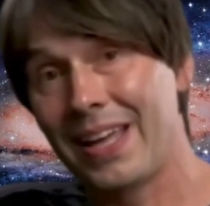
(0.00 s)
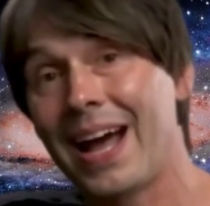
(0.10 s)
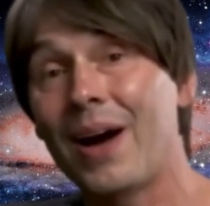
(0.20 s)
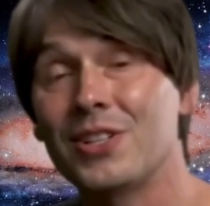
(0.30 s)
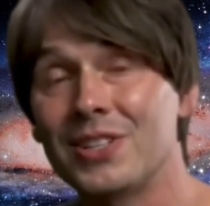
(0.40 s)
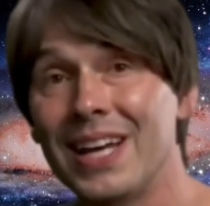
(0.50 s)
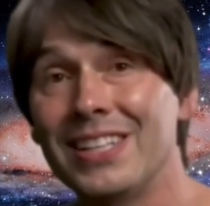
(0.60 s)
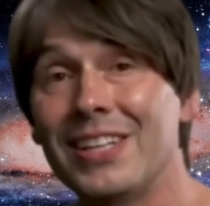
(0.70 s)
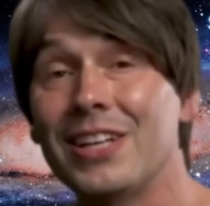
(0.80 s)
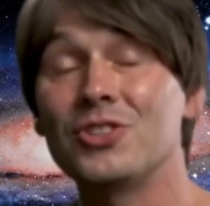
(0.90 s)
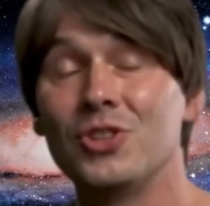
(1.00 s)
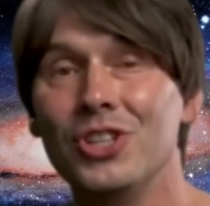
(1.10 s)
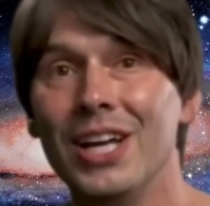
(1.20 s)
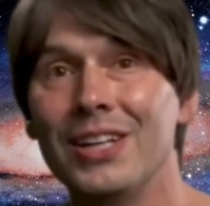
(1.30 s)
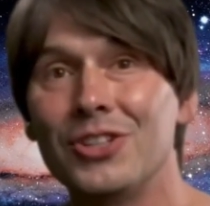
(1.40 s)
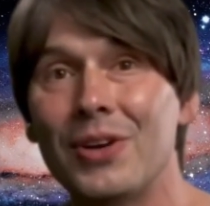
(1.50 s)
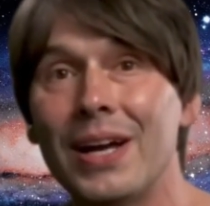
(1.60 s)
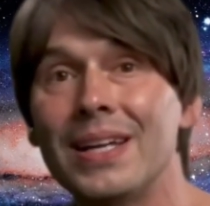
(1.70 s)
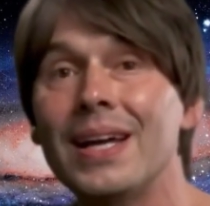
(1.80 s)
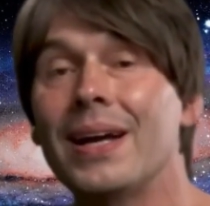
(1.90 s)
calculated its trajectory,